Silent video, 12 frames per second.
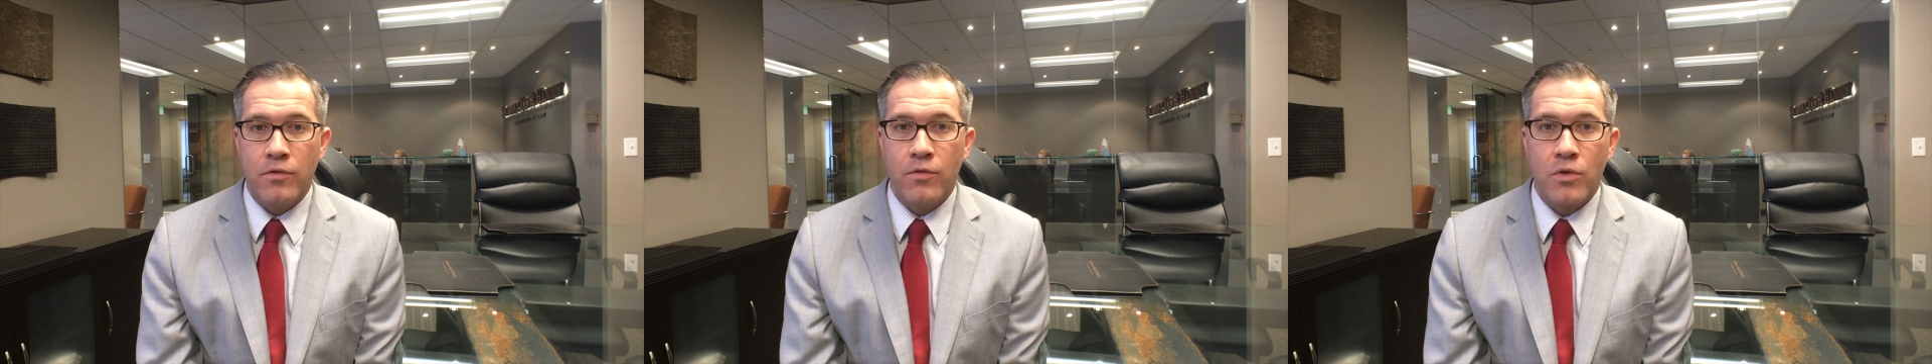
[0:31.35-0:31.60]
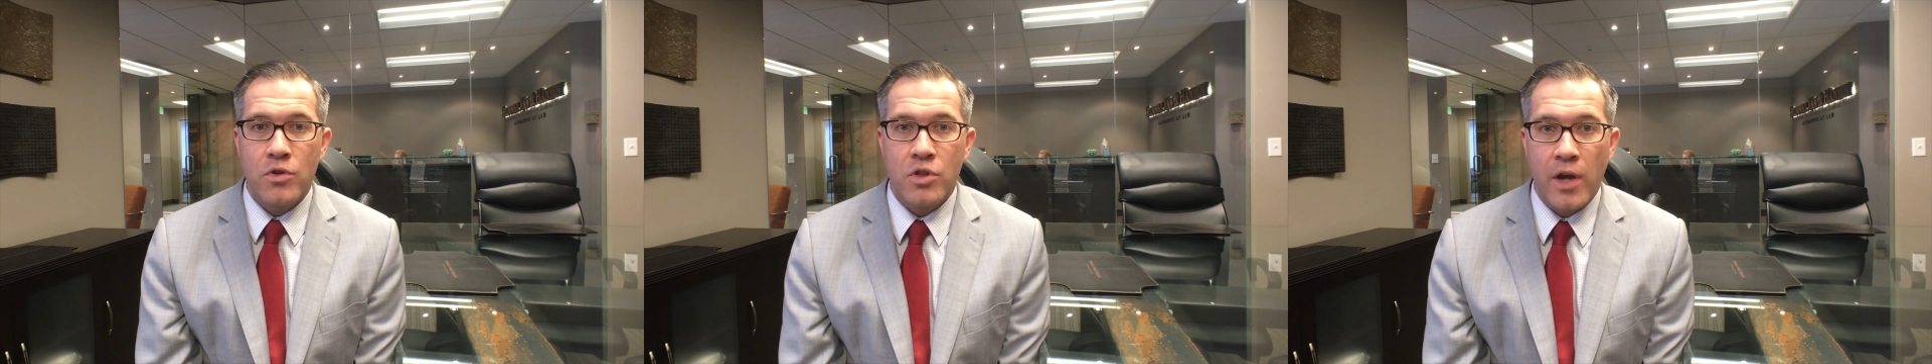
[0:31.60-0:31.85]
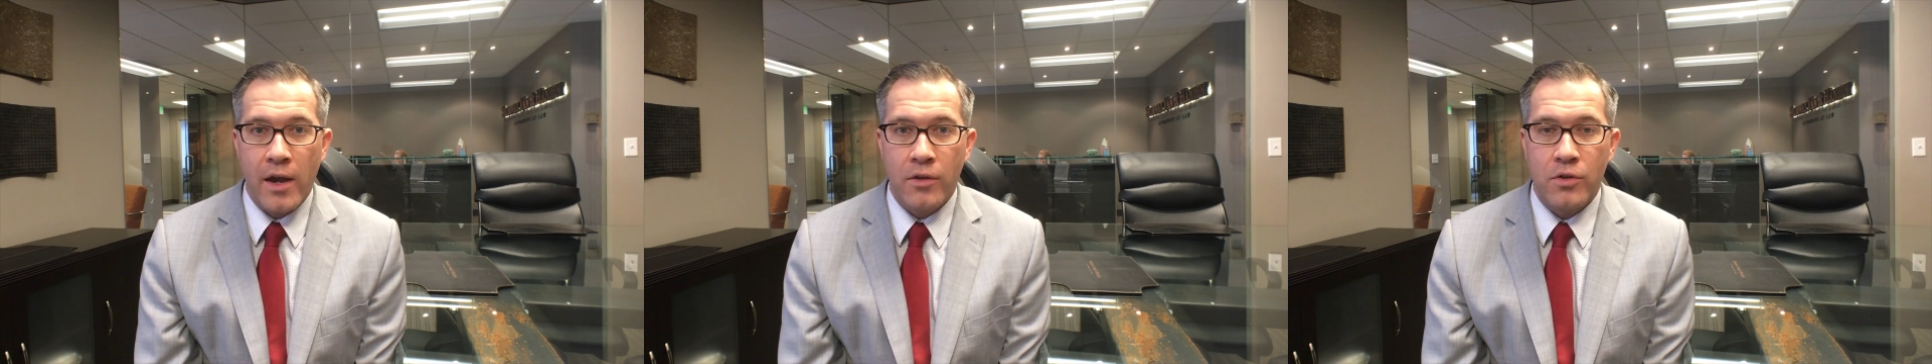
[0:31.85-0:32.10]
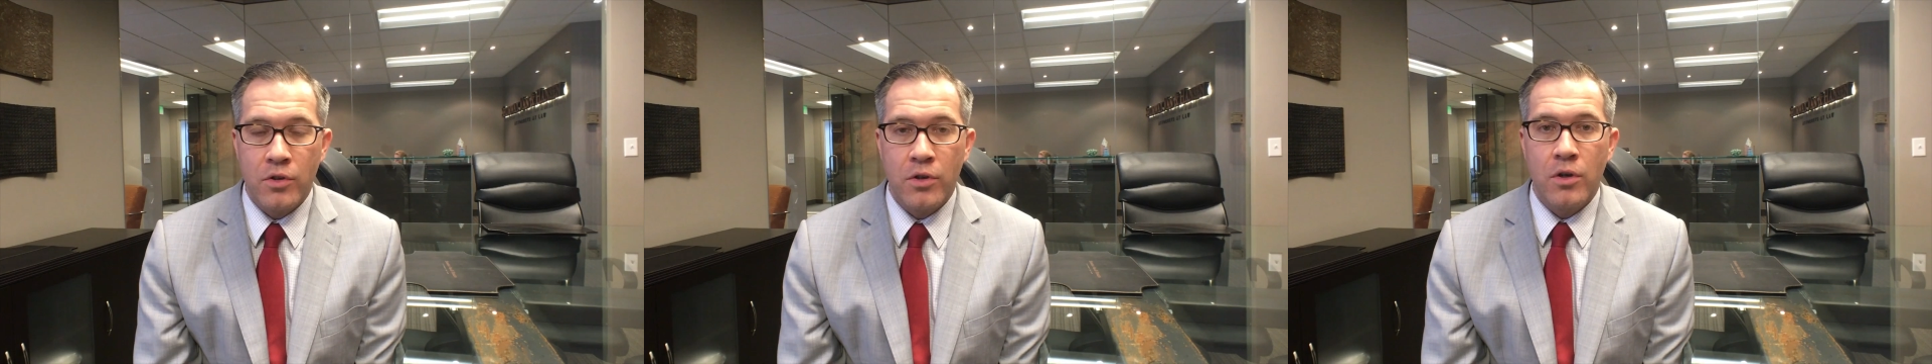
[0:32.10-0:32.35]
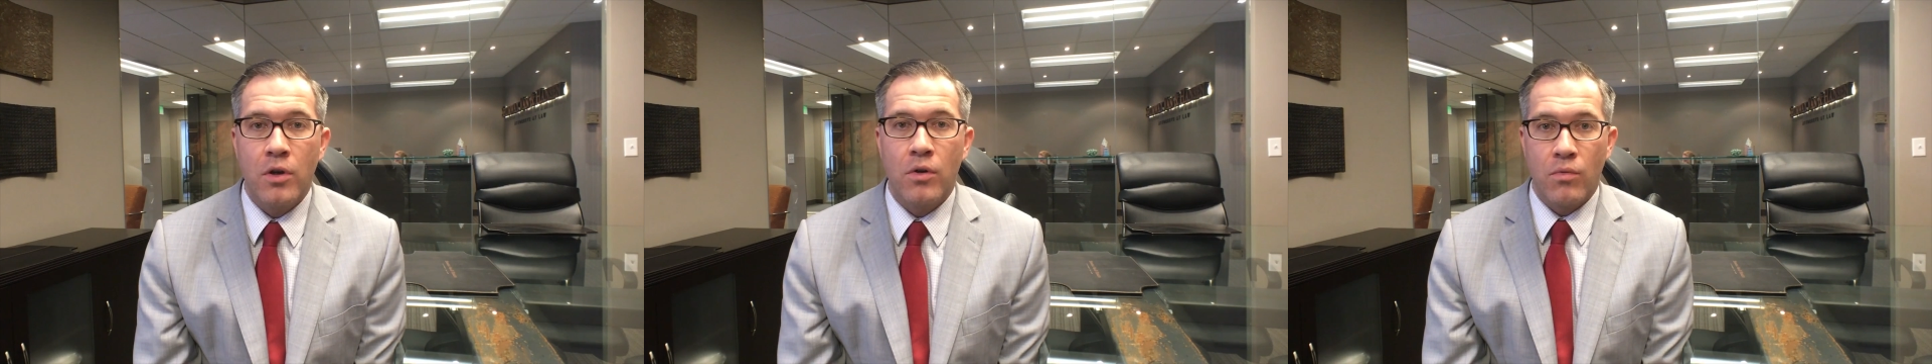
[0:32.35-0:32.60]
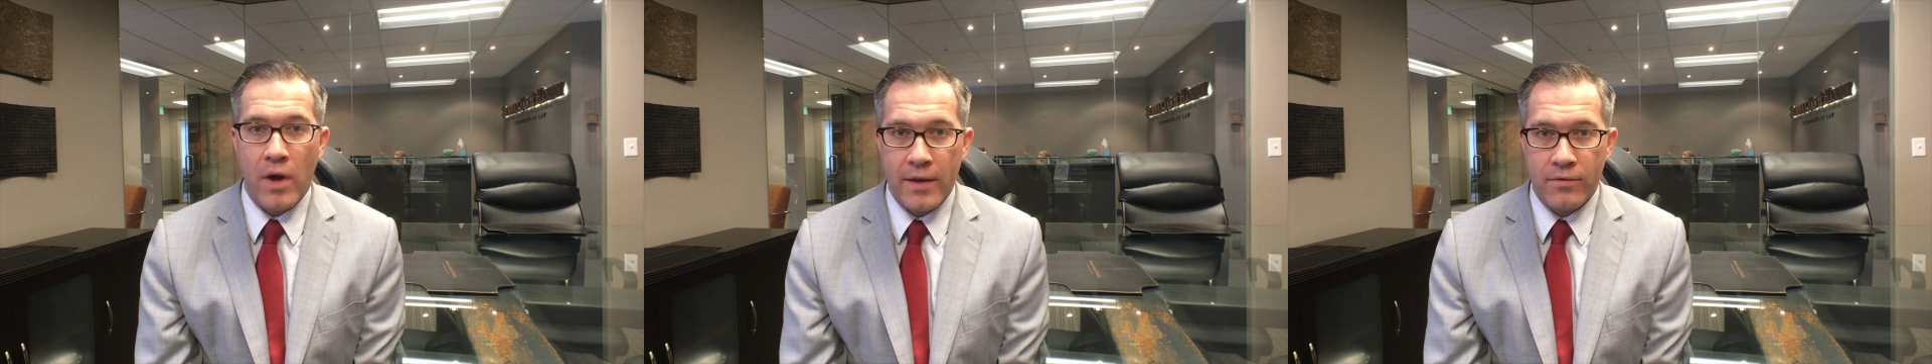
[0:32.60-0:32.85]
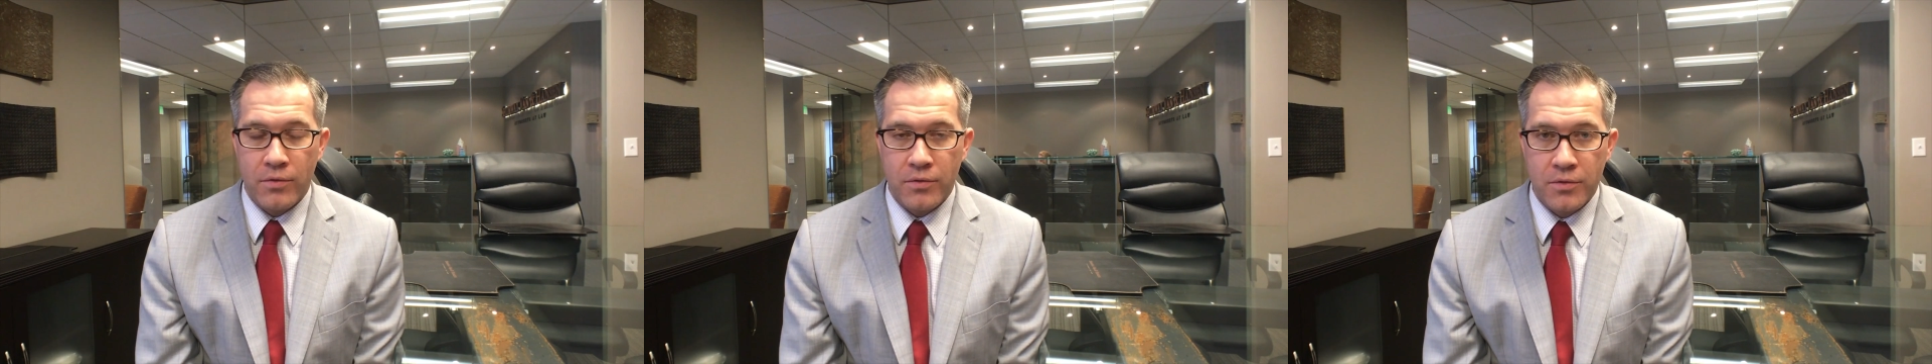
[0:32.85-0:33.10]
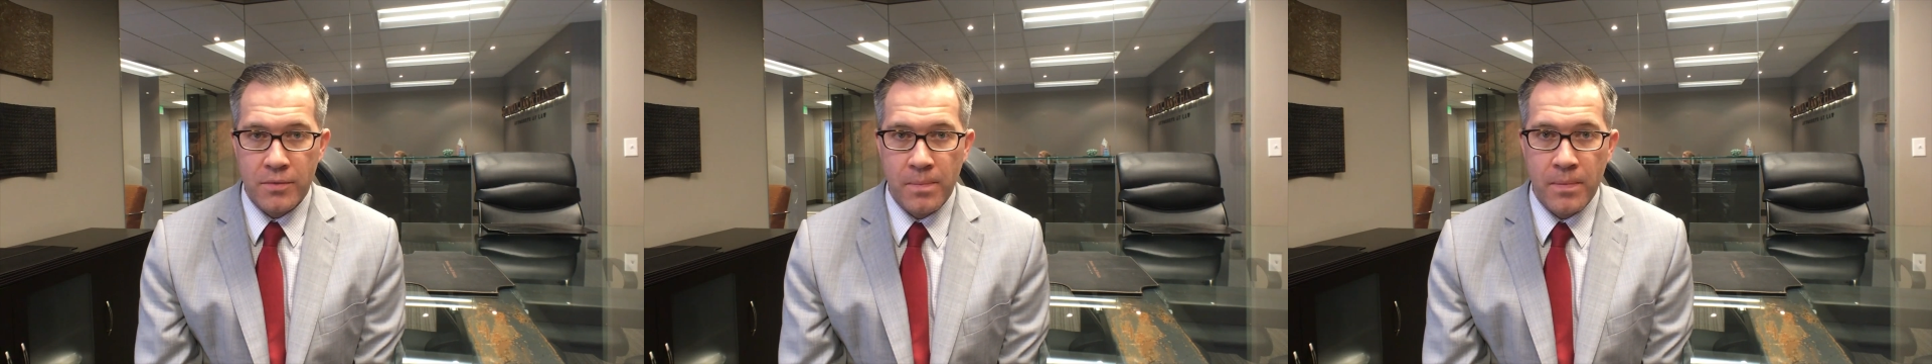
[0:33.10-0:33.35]
for Childhood
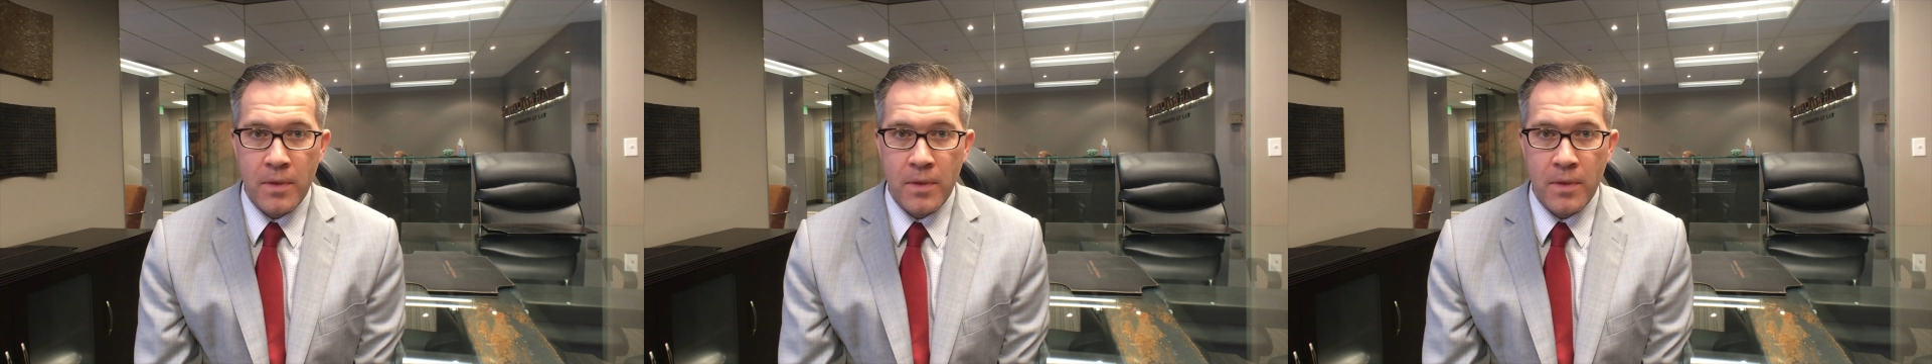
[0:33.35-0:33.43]
Arrivals.